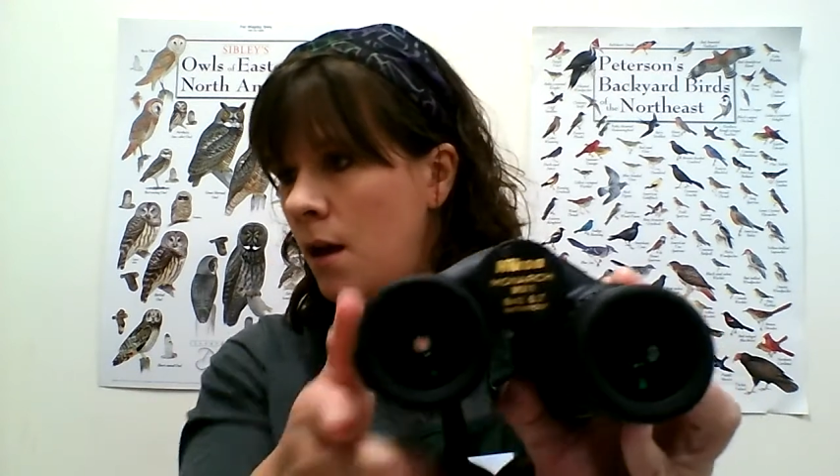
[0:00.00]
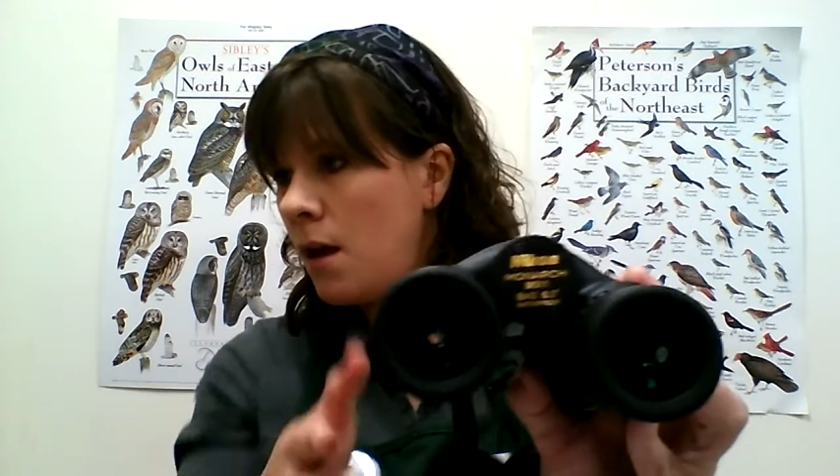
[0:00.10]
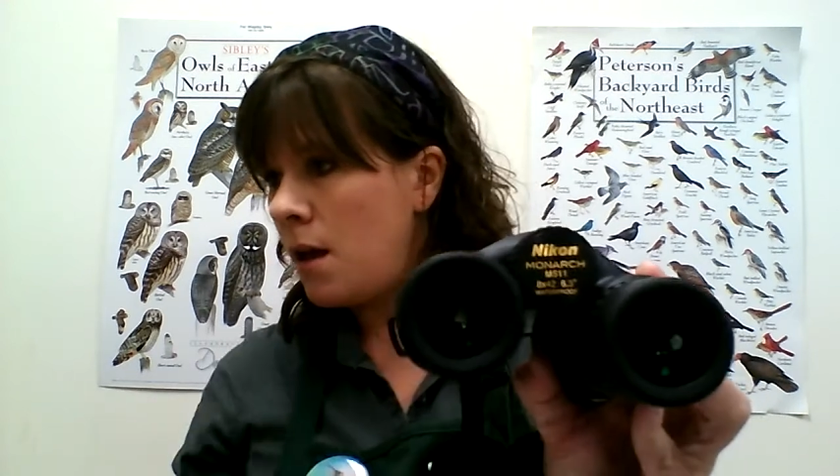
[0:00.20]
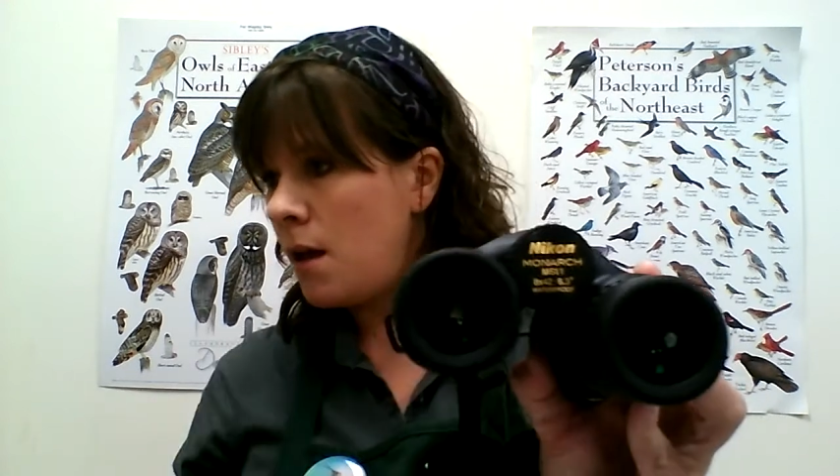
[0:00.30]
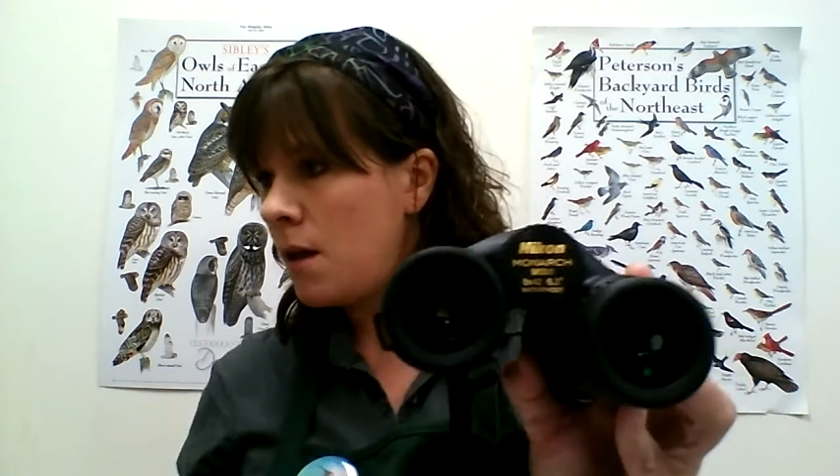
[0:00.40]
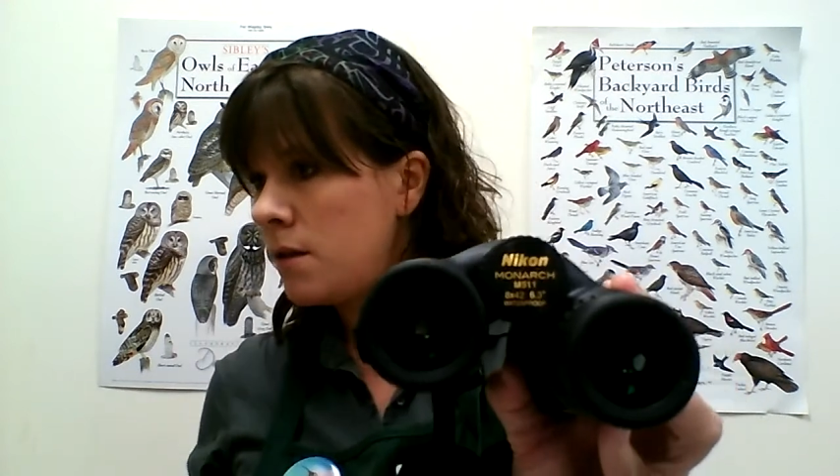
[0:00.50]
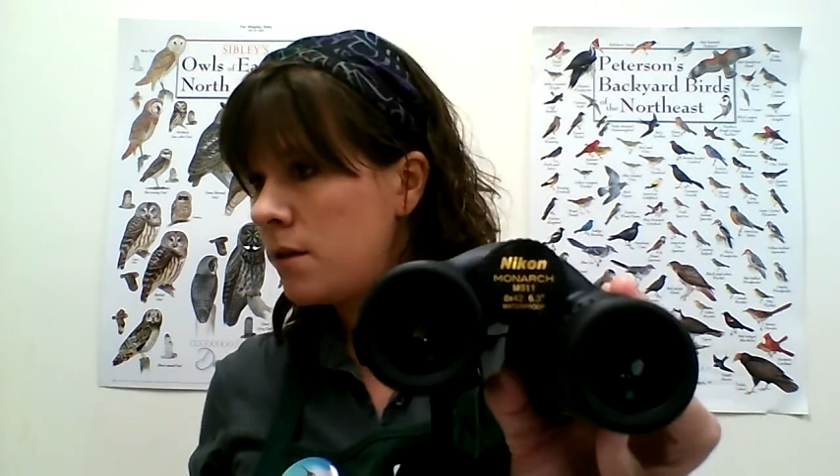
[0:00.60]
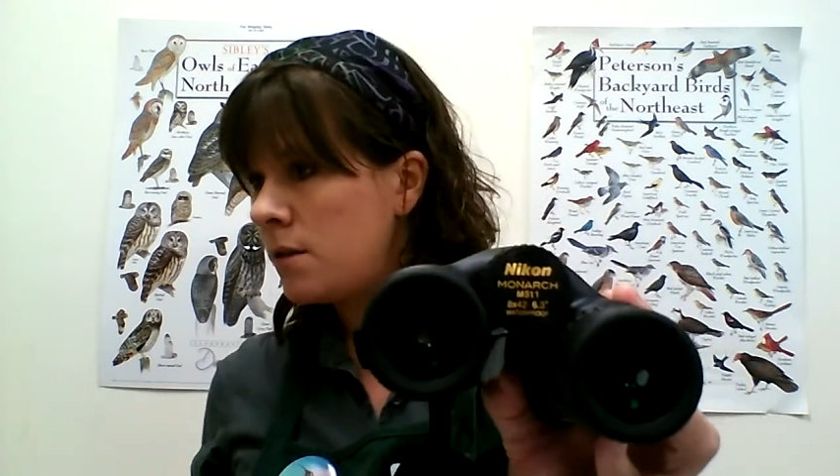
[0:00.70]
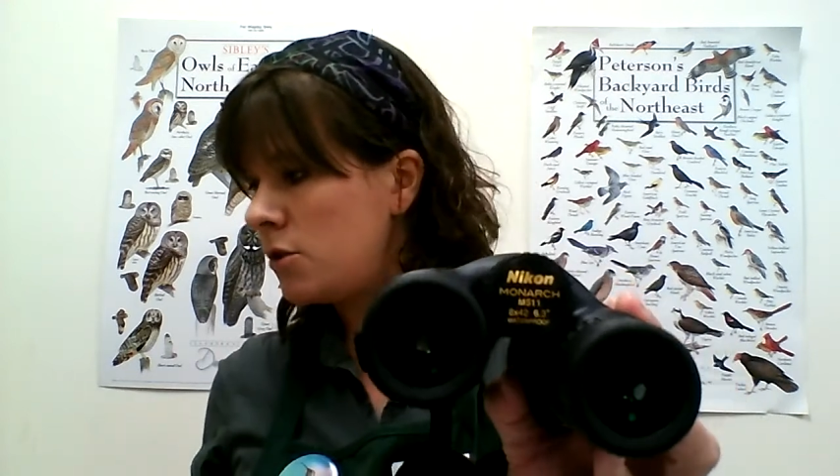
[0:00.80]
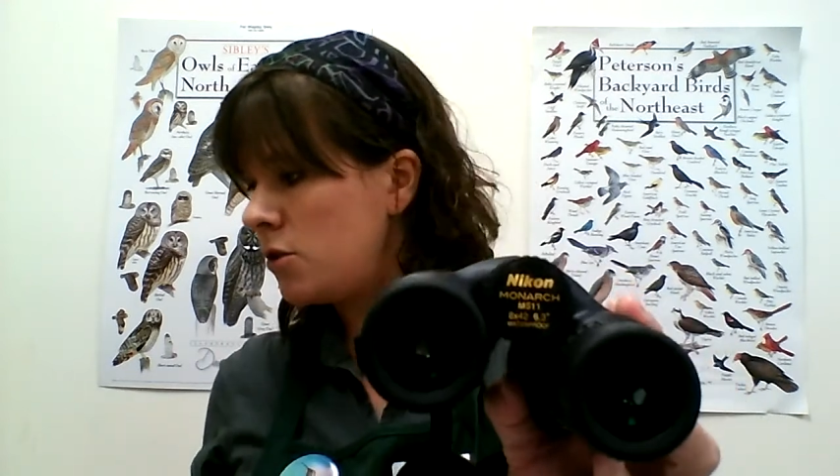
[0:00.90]

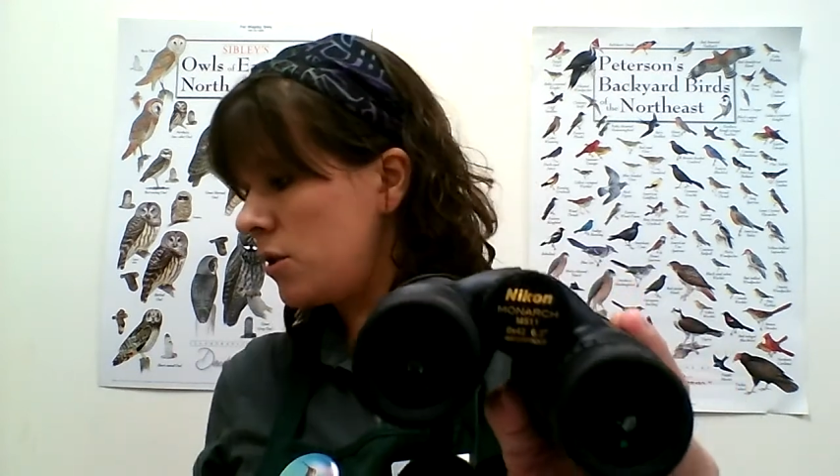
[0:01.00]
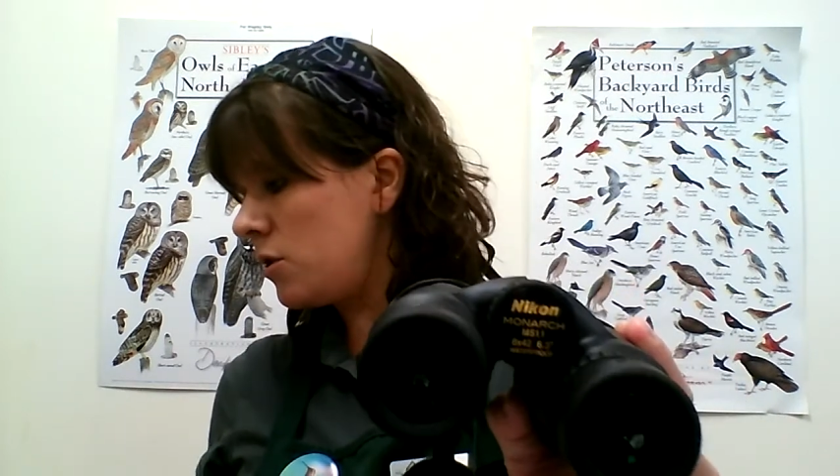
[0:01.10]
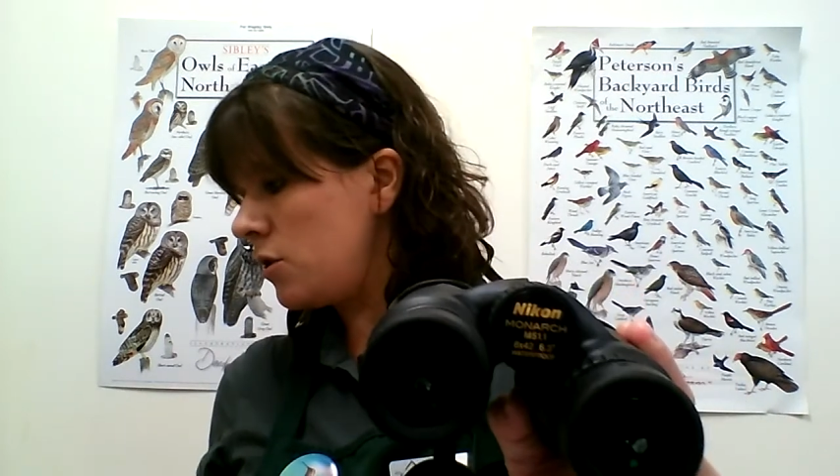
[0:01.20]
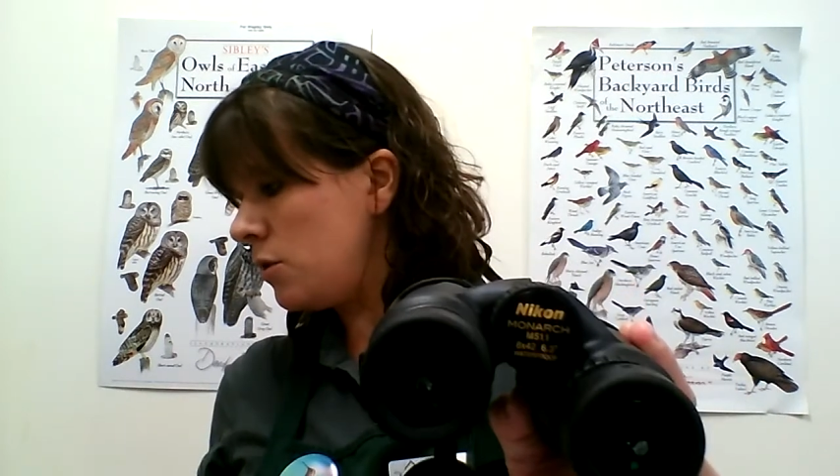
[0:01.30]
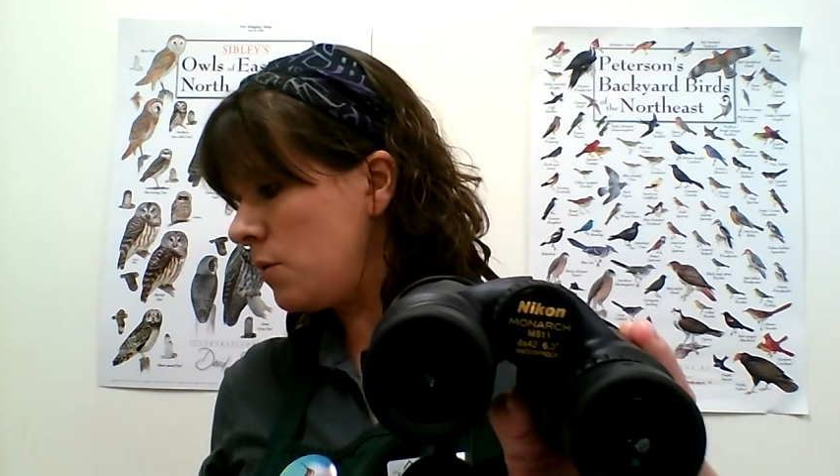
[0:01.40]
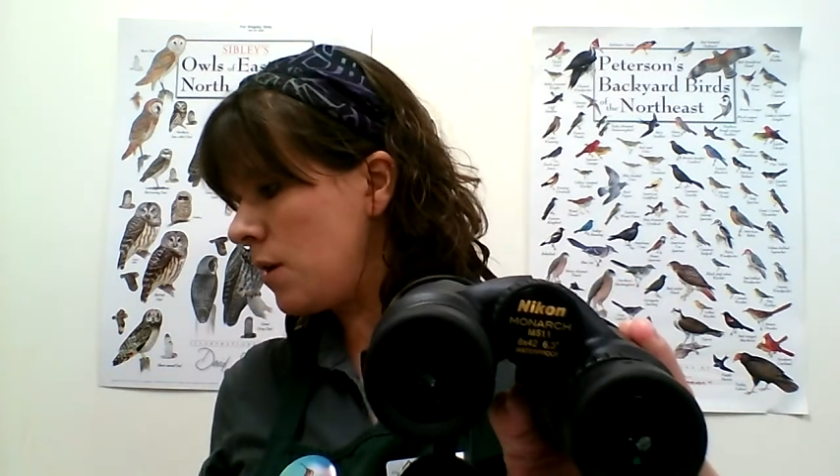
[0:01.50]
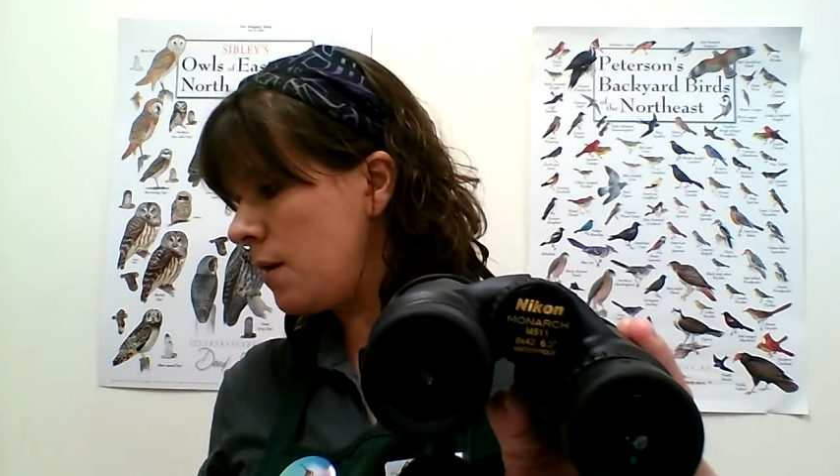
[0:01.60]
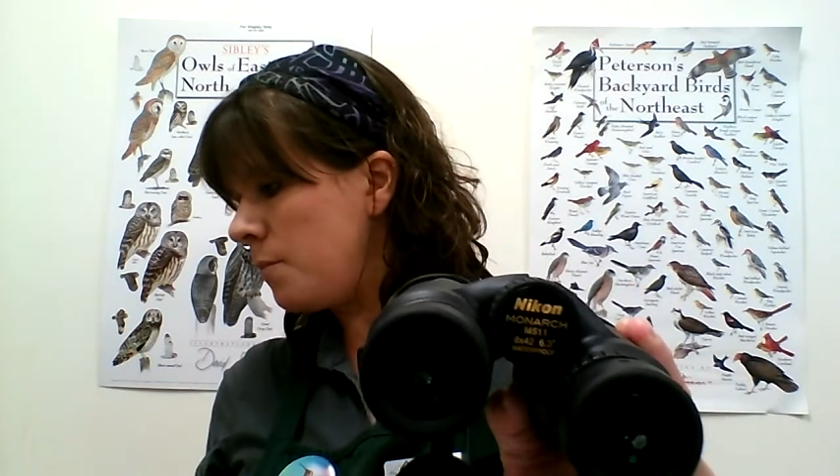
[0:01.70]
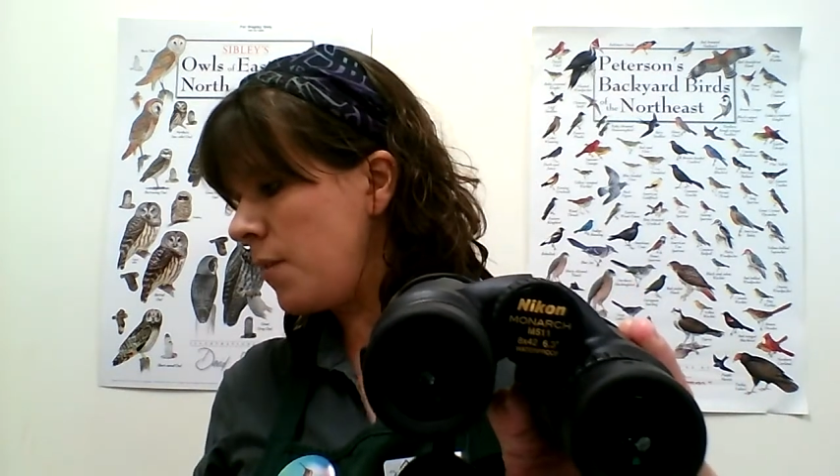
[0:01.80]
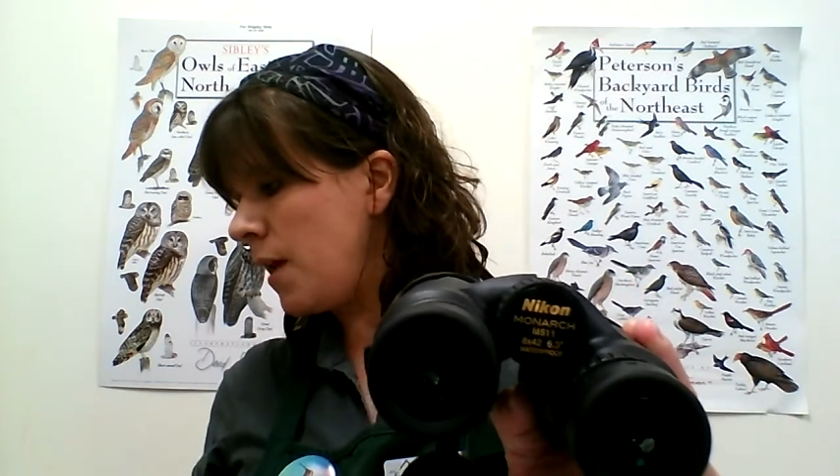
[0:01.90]
and just to
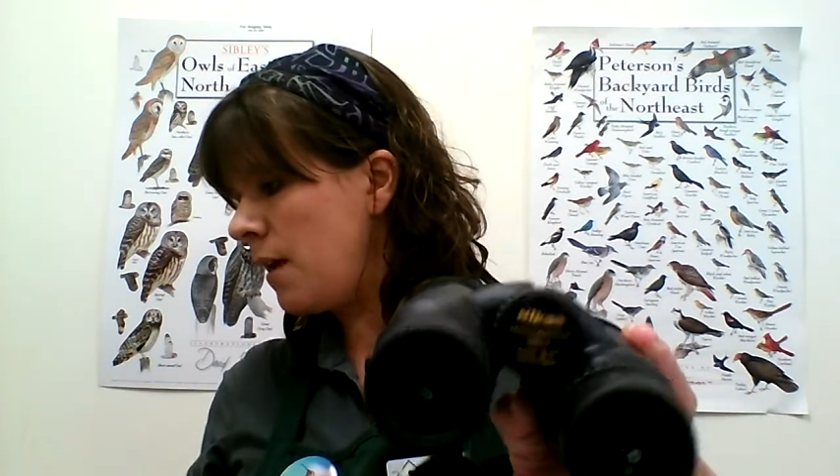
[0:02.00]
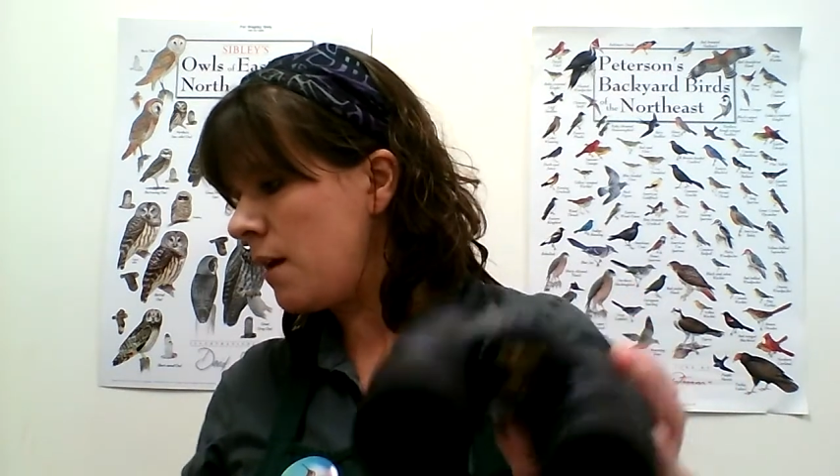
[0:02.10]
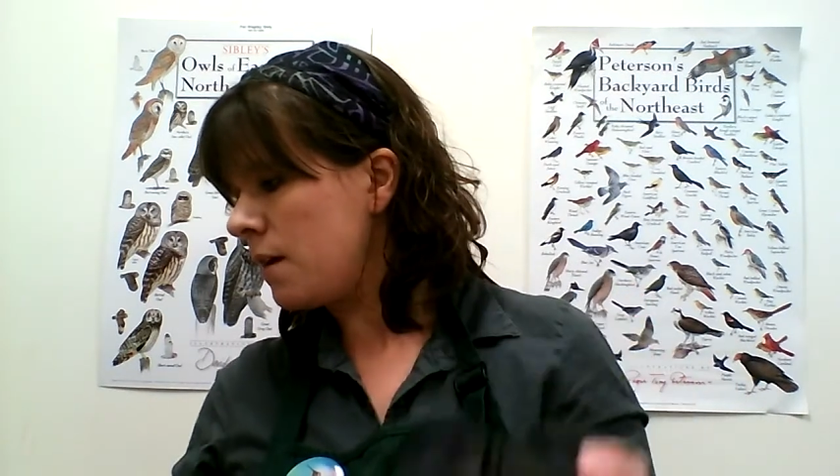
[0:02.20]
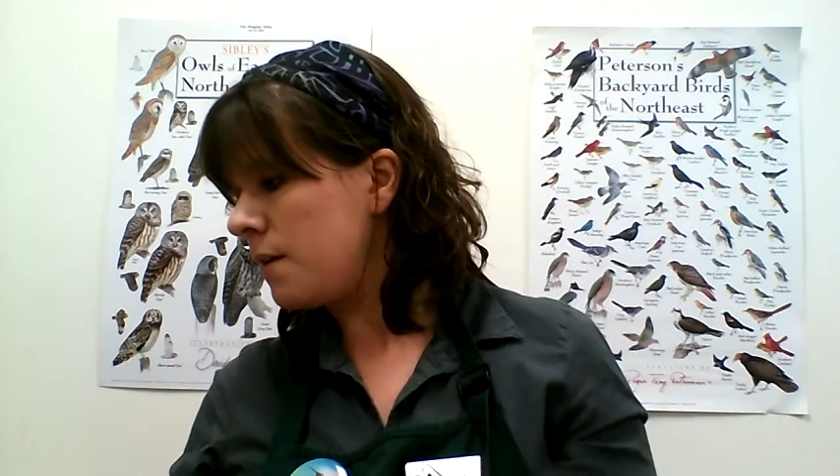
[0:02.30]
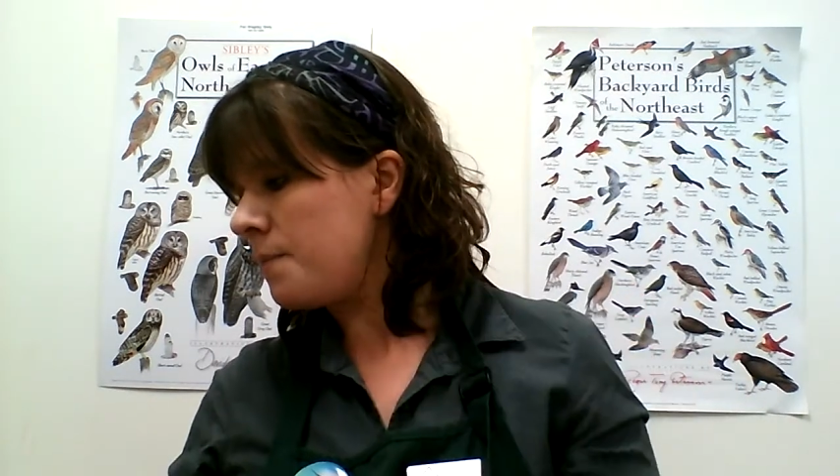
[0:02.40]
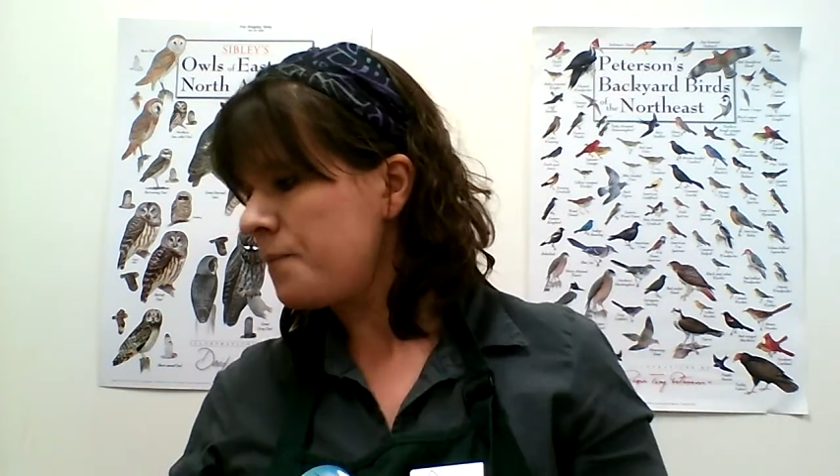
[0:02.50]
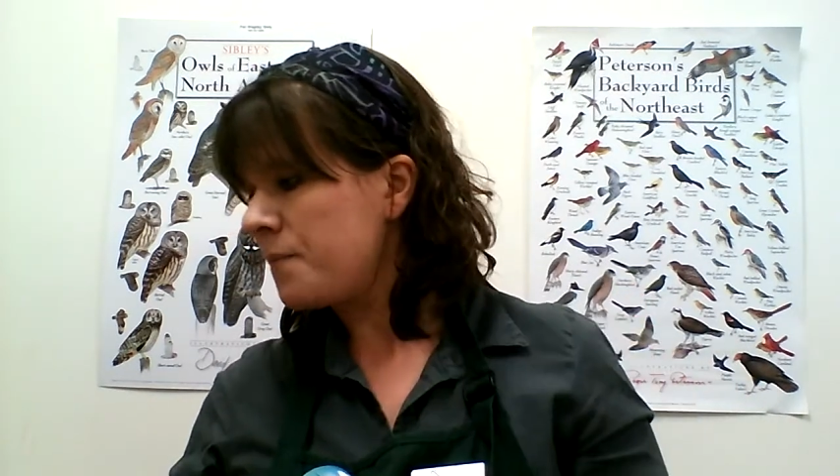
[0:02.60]
compare,